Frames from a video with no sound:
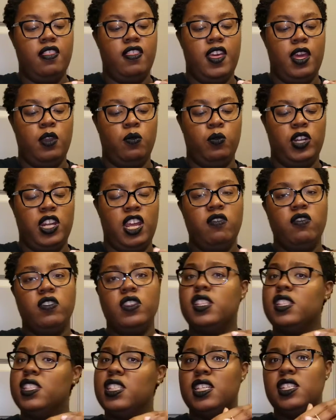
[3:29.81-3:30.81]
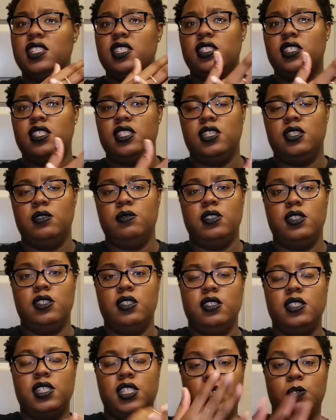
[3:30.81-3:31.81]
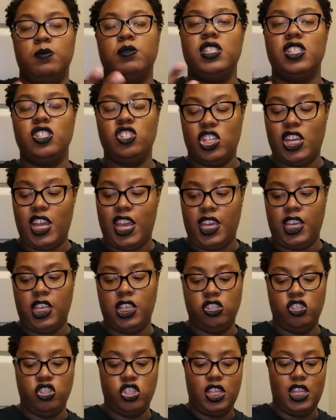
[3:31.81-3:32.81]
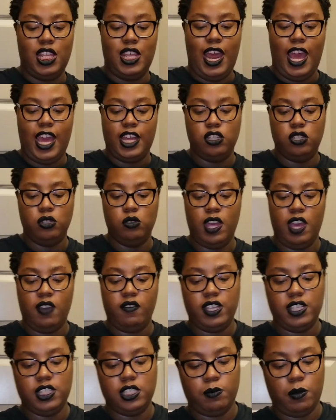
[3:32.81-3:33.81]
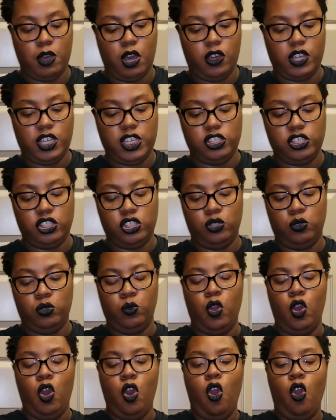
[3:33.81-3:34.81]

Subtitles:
that whenever the season seems to change, that I do have a small issue